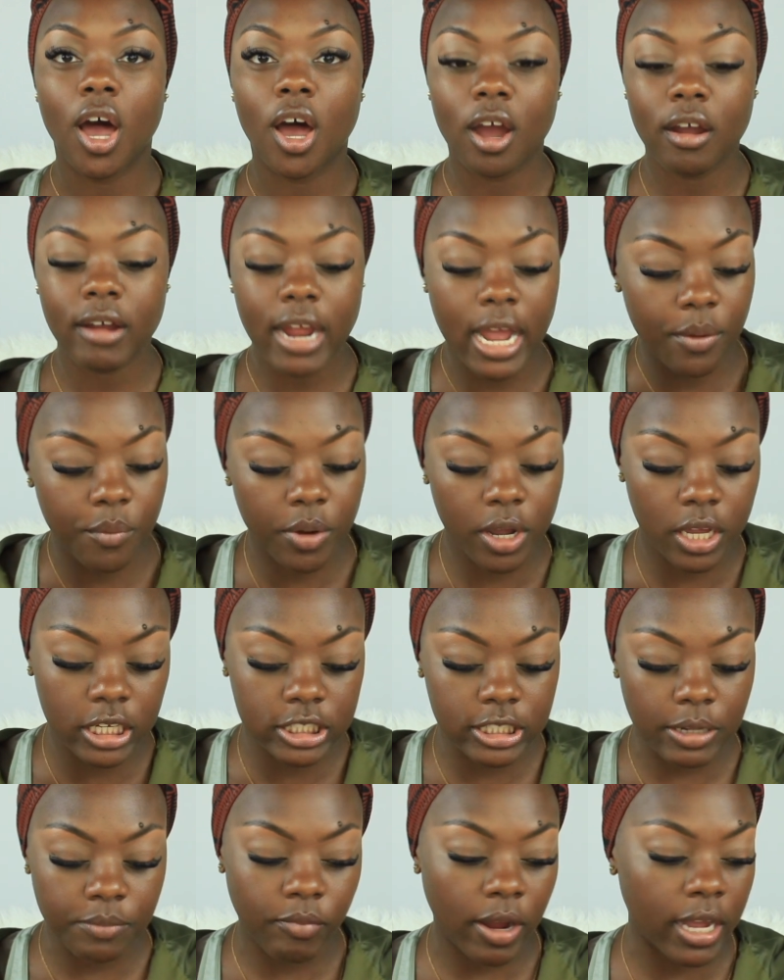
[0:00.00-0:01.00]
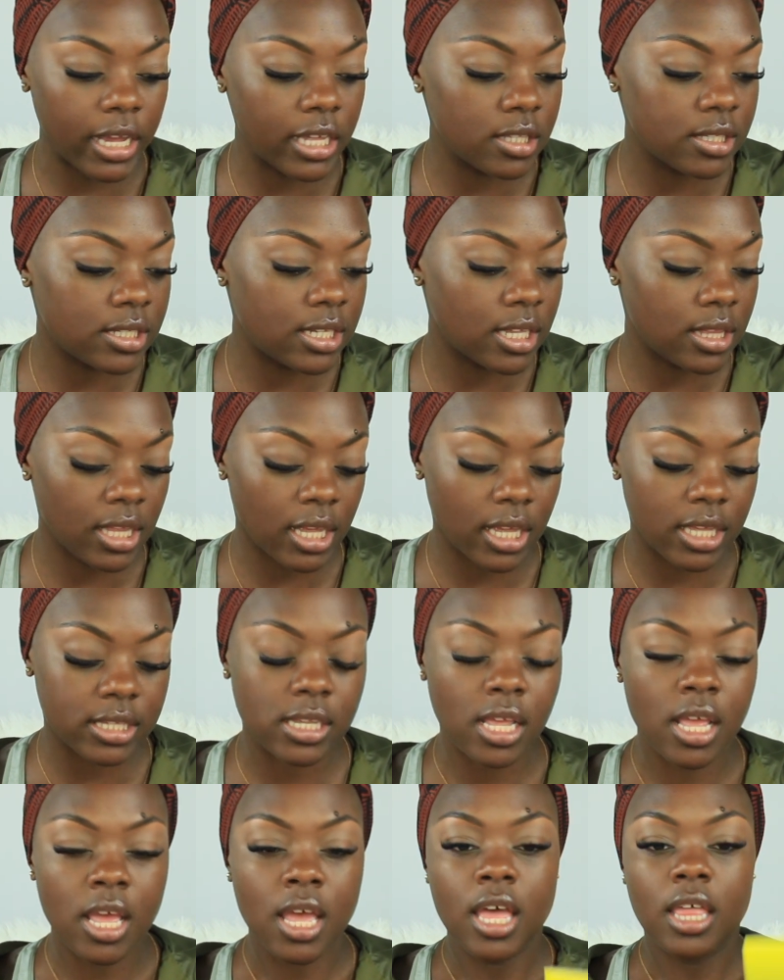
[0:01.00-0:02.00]
All right, we're gonna jump right into this.
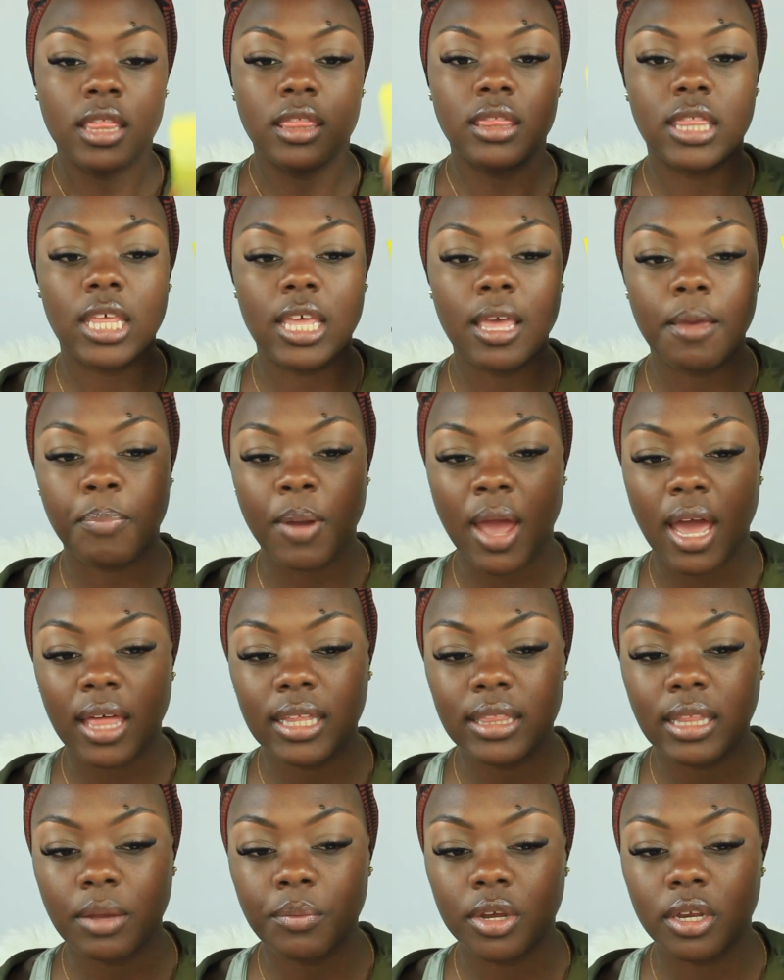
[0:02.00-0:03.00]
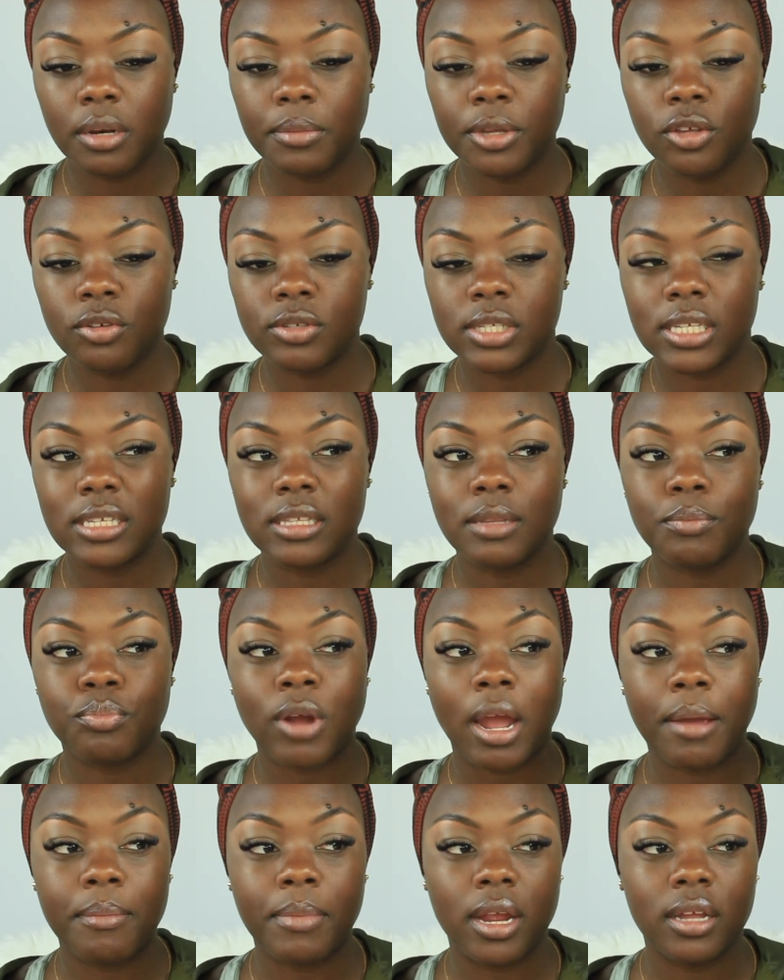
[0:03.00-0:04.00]
The palette that we're gonna be using
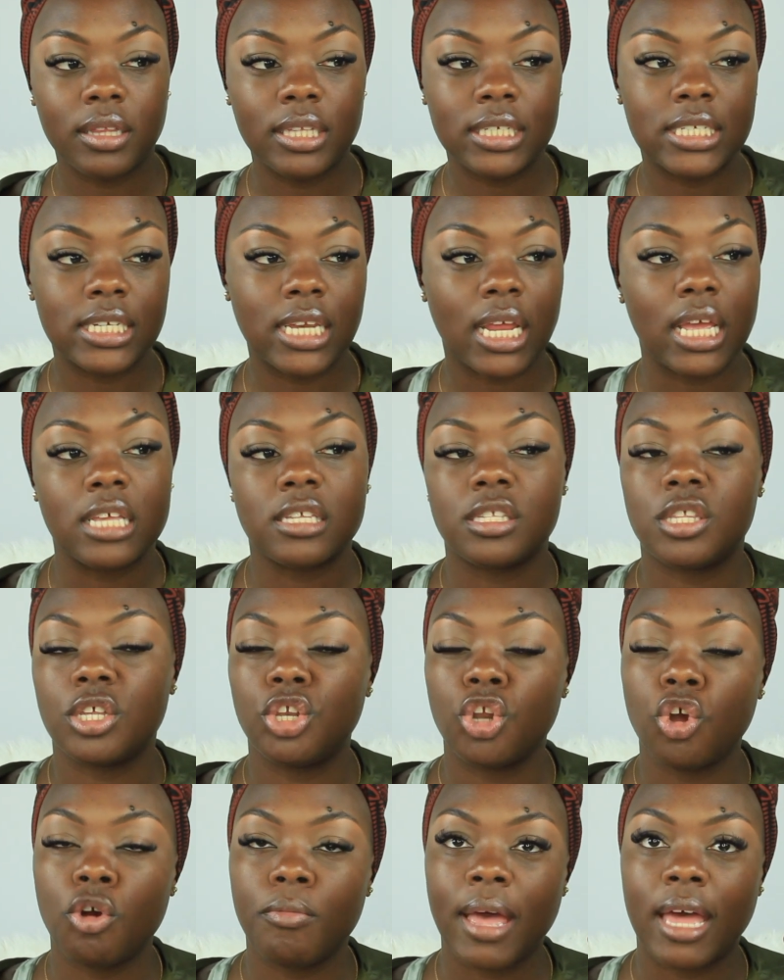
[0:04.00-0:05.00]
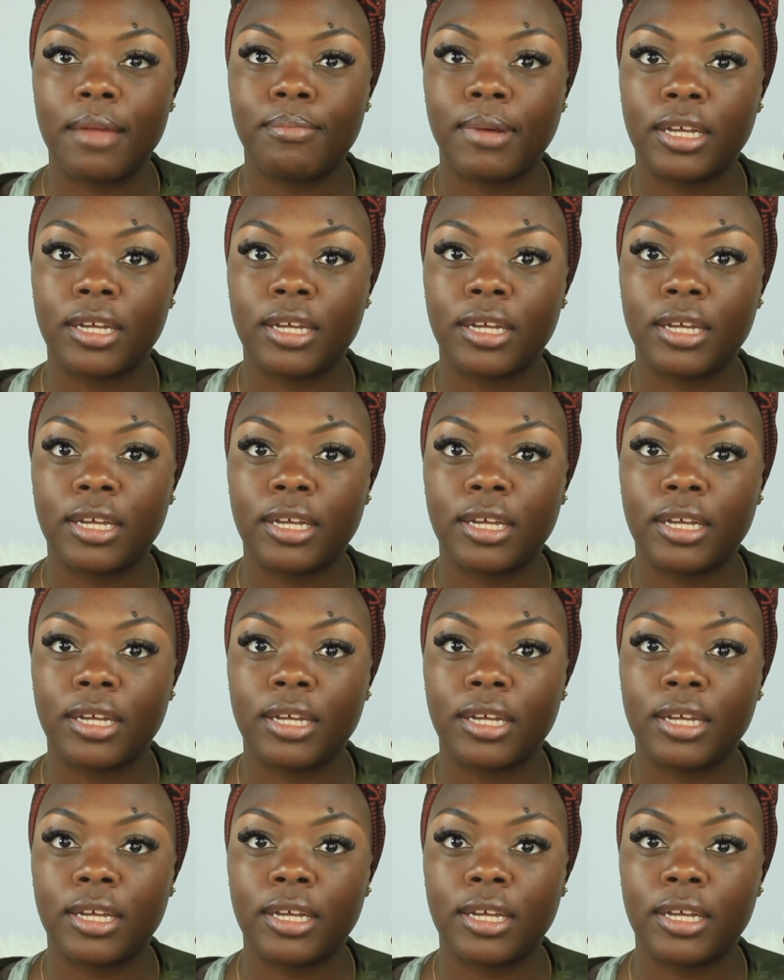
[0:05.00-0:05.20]
primarily today is the Nomad